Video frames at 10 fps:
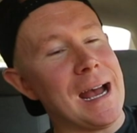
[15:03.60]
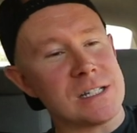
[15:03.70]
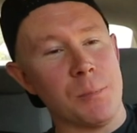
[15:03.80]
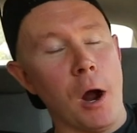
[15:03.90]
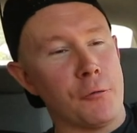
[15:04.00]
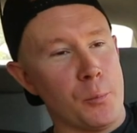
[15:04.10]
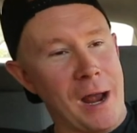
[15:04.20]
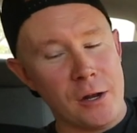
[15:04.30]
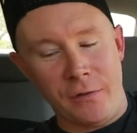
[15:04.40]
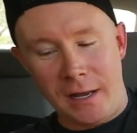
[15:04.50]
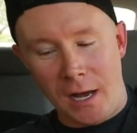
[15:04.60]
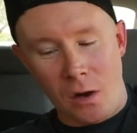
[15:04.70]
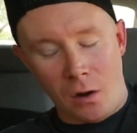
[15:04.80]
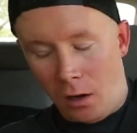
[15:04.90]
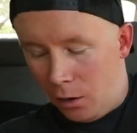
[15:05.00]
you guys tomorrow for a brand new
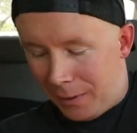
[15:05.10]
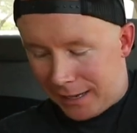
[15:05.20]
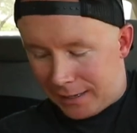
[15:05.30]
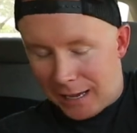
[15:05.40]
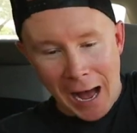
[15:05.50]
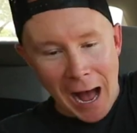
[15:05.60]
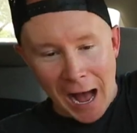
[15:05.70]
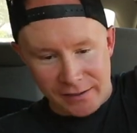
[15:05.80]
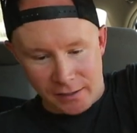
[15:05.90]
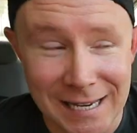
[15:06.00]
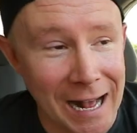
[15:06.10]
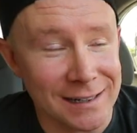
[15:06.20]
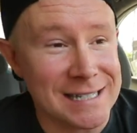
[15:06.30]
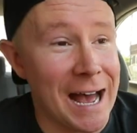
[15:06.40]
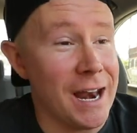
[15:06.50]
video. Oh my God.
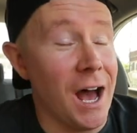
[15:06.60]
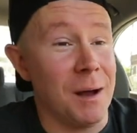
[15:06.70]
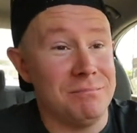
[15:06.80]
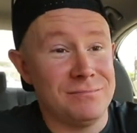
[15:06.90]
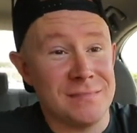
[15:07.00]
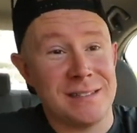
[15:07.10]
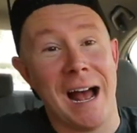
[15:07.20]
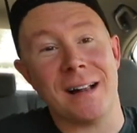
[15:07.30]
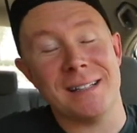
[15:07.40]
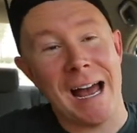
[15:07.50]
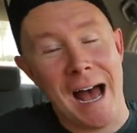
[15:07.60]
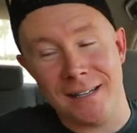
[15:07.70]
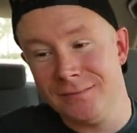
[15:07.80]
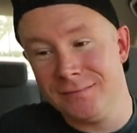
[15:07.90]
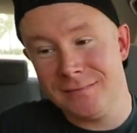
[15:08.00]
Tacotlan up.
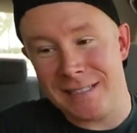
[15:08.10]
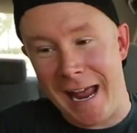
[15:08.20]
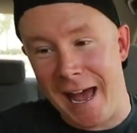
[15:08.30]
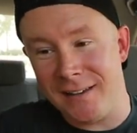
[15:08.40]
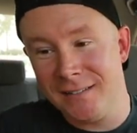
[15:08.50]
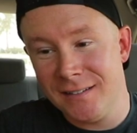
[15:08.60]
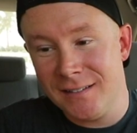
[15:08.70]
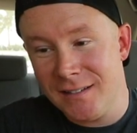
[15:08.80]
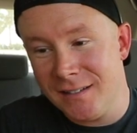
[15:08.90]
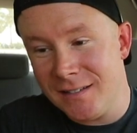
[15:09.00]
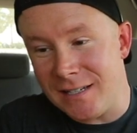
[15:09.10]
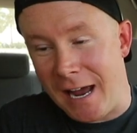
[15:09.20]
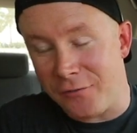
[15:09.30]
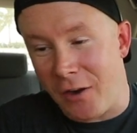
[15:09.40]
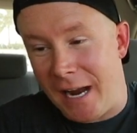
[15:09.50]
Tacotlan, Tan
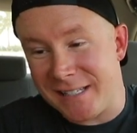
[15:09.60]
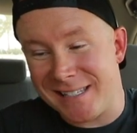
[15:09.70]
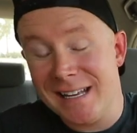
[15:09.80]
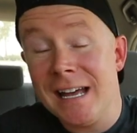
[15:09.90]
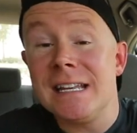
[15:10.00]
France